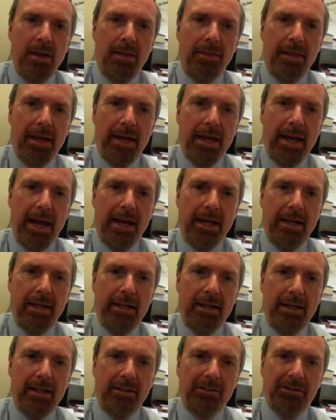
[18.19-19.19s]
They
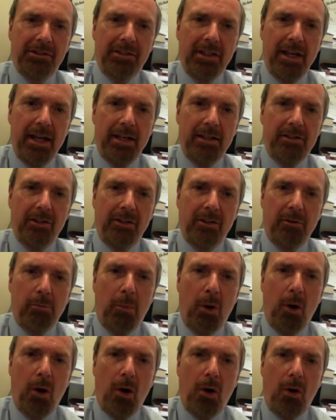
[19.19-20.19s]
headed instead to the
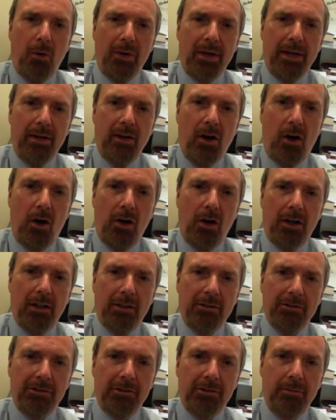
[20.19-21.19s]
mall in
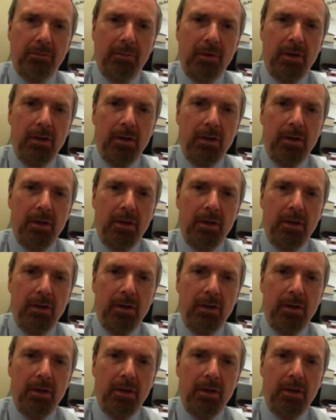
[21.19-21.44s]
August,